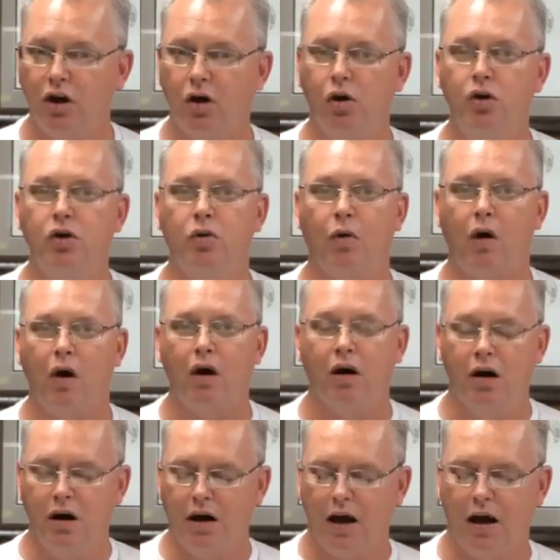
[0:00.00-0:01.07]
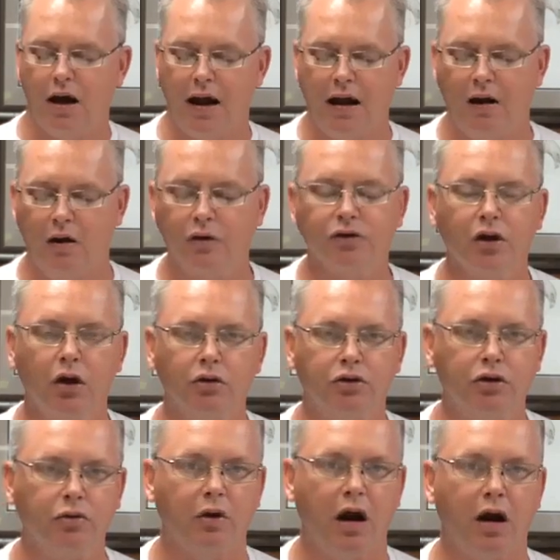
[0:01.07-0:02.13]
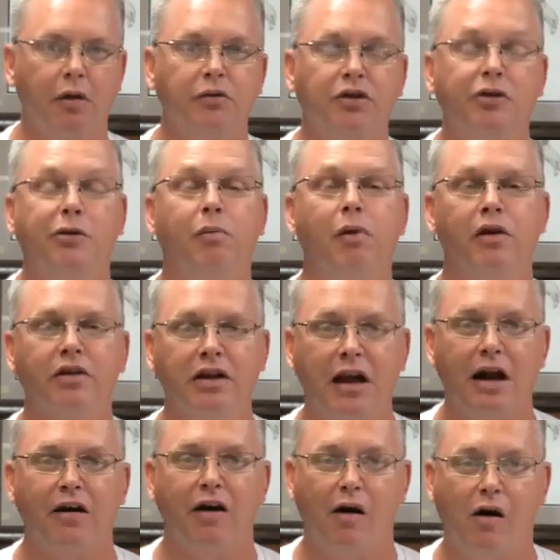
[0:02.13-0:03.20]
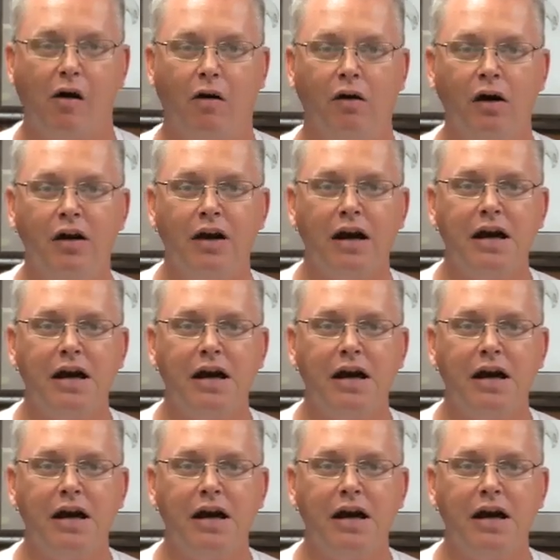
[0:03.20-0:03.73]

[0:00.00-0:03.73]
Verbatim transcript: You know who you are, uh, and also to uh, to Brother Gary Hall.